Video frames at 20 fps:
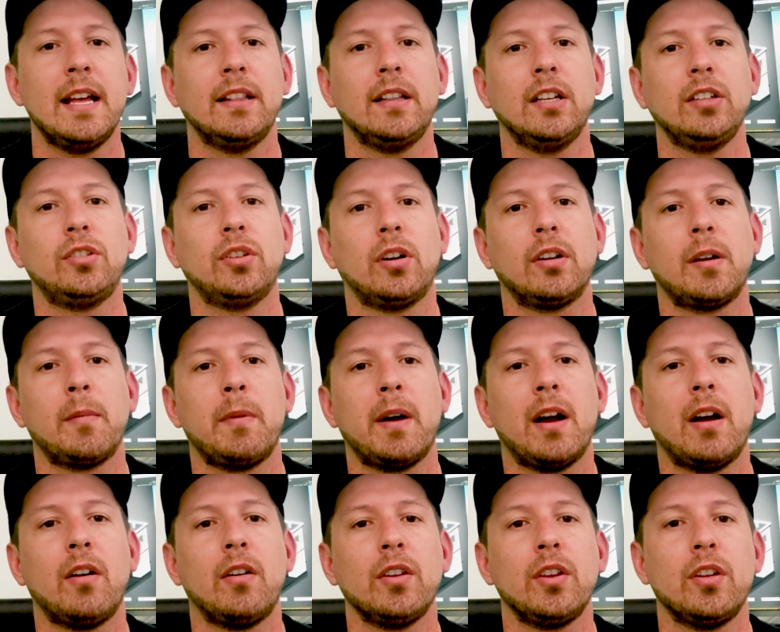They talk
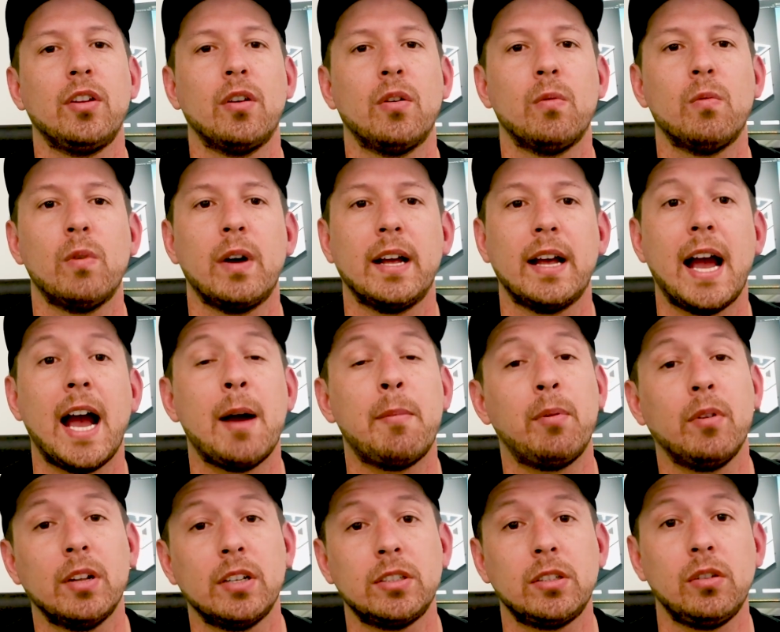about, you know, what
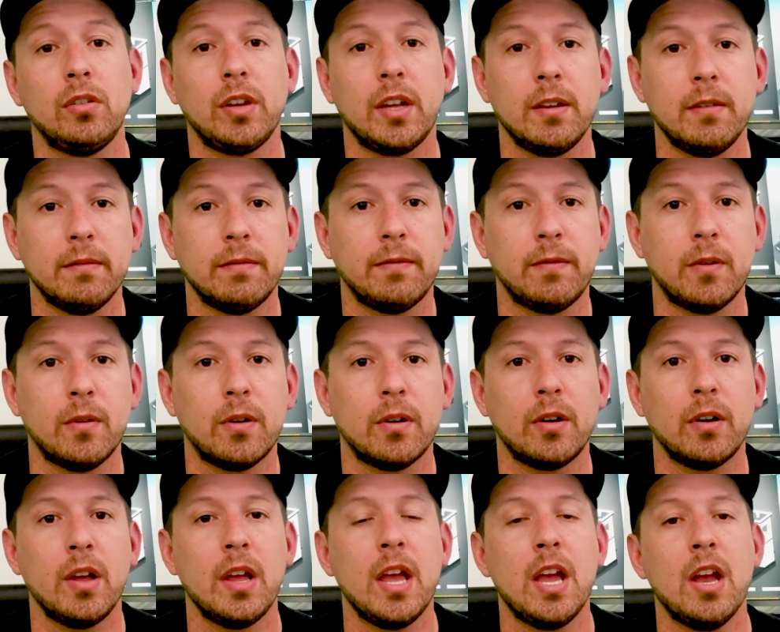Apple is looking
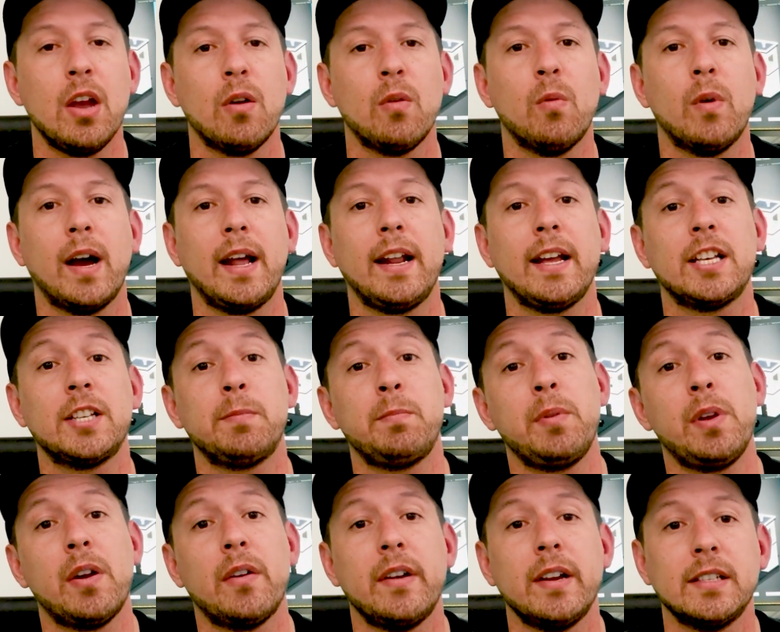for, what
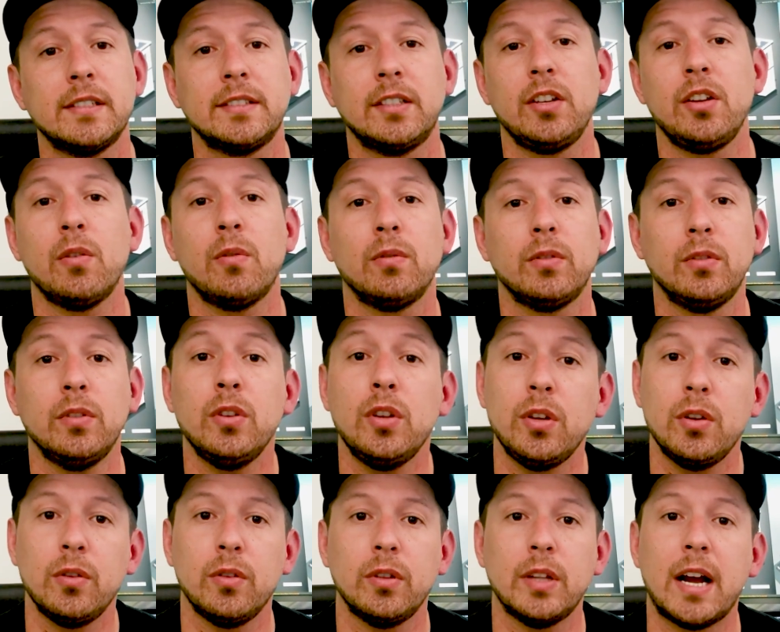experience do you, do
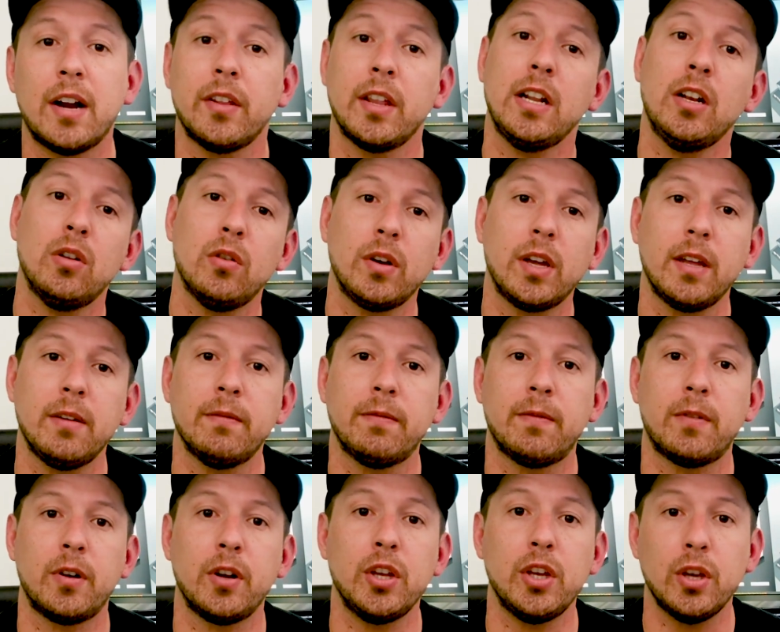you, are they looking
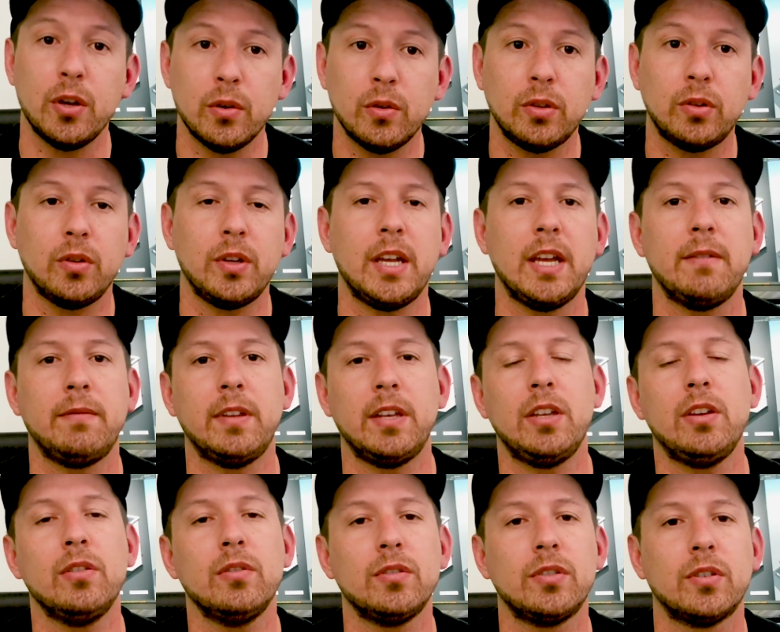for you to give the
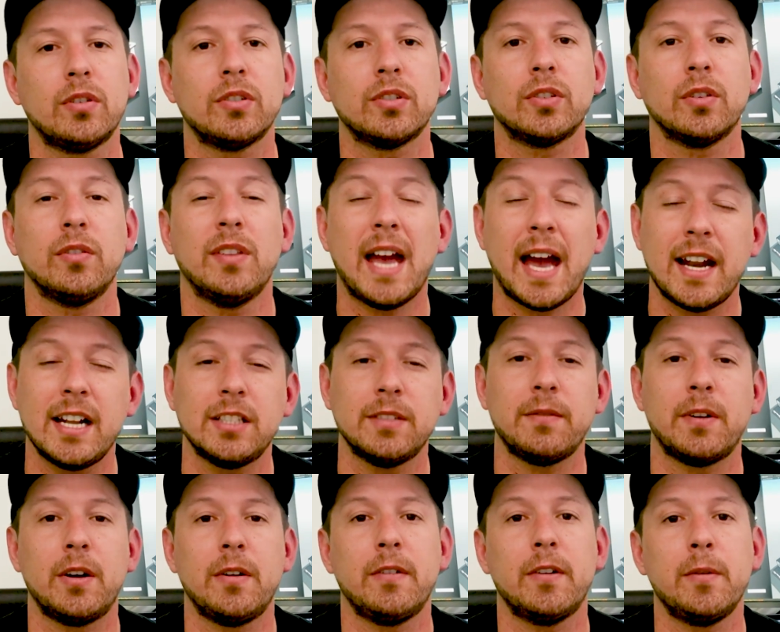user. So that is
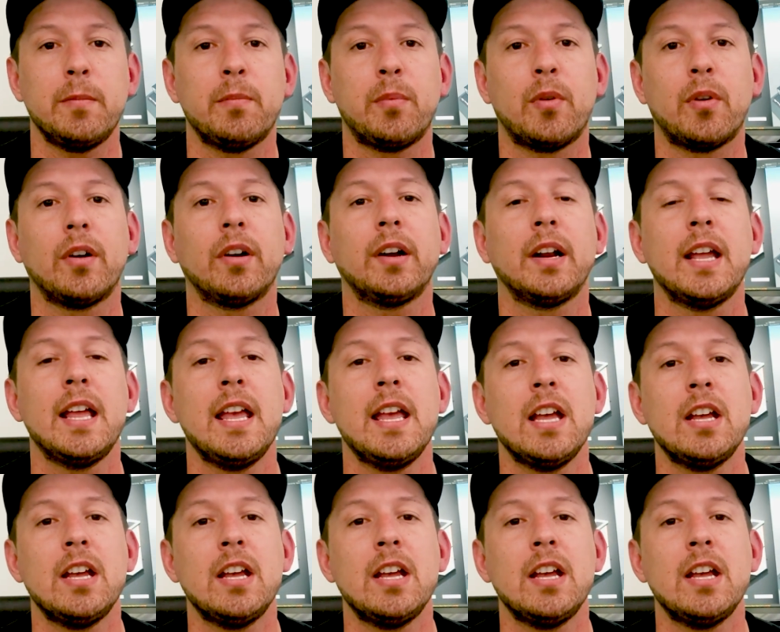very, very important.